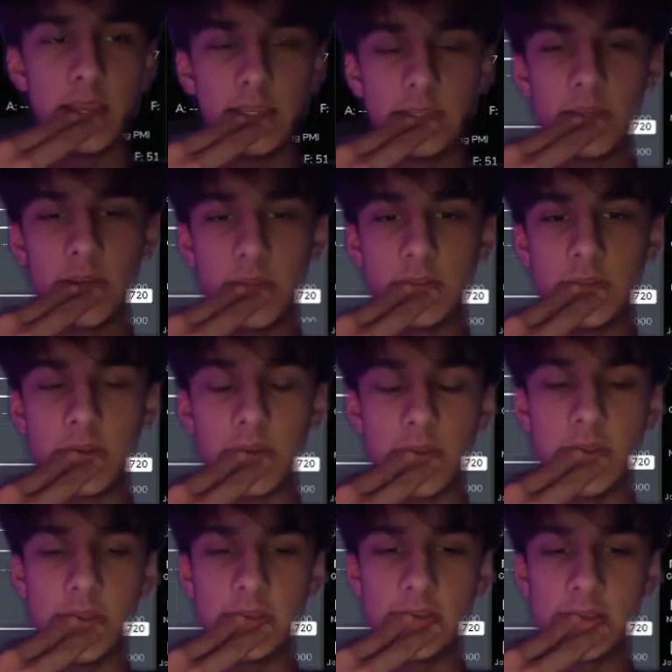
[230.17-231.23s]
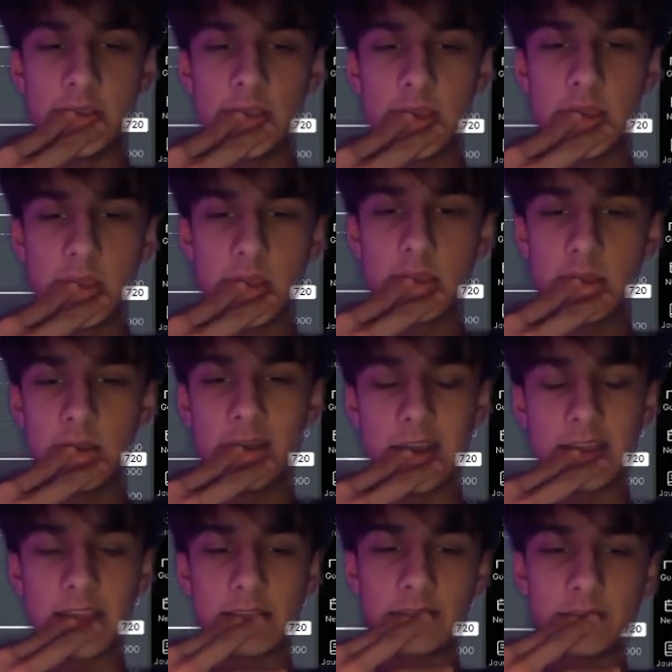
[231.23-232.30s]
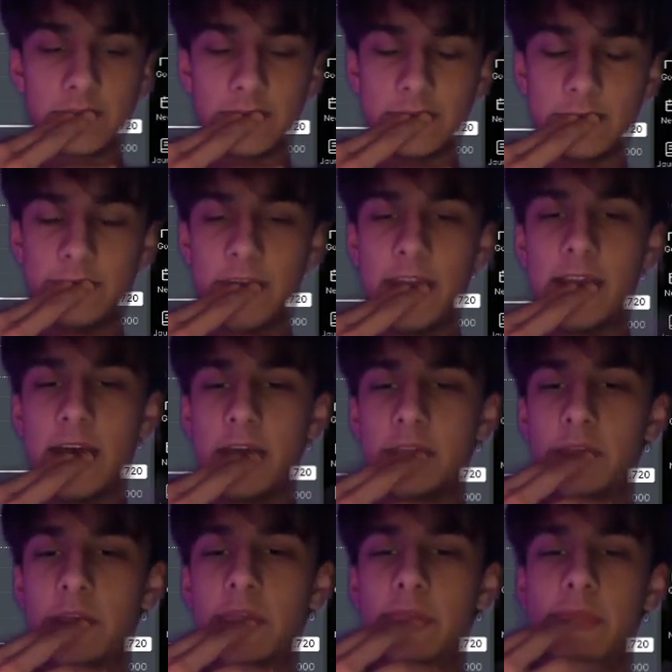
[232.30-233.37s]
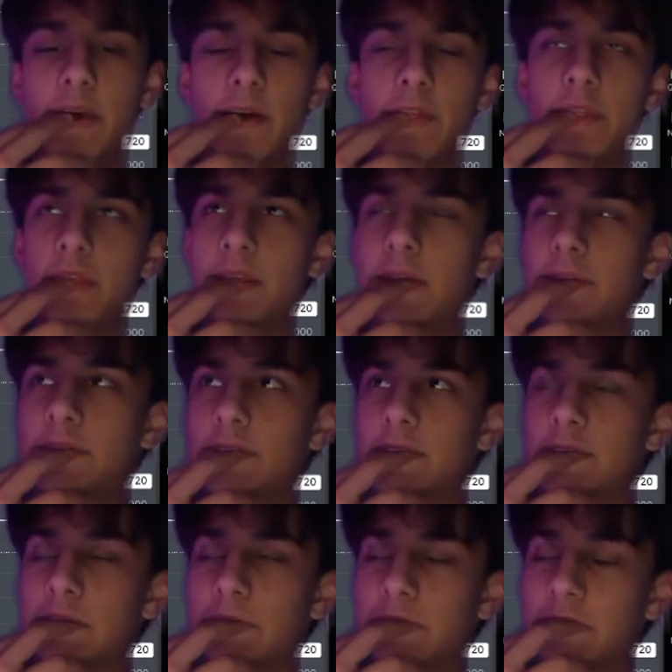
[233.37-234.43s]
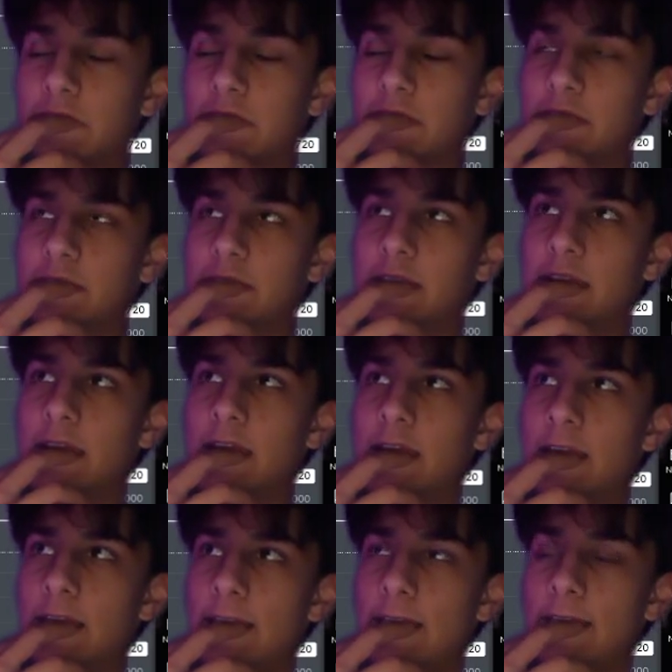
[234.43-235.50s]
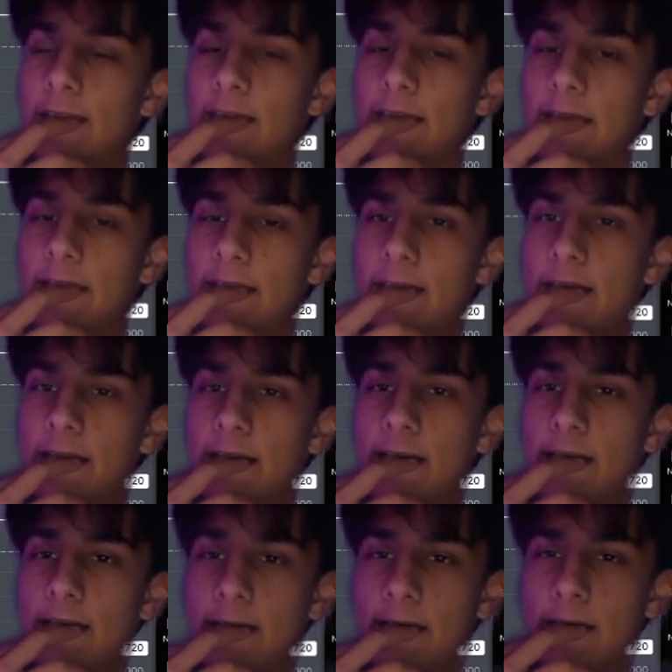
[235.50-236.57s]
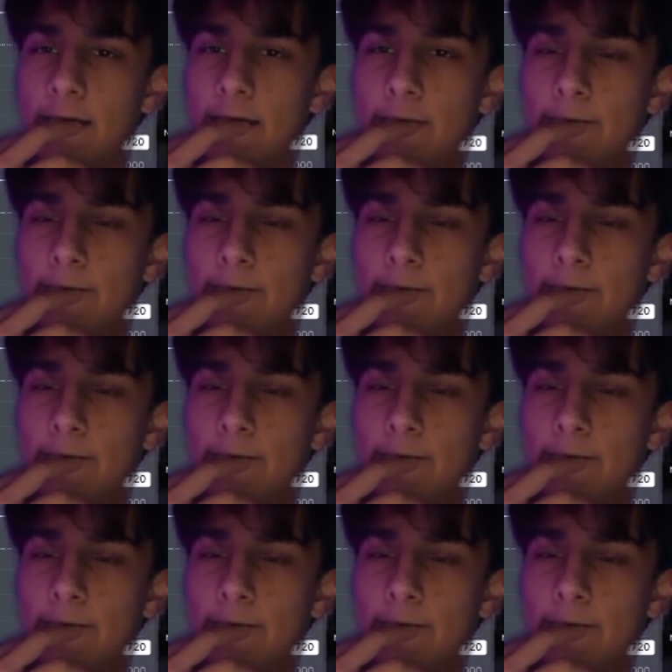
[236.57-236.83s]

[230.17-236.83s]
so there's no news, I guess, for Japan either. And the other thing I was going to say, I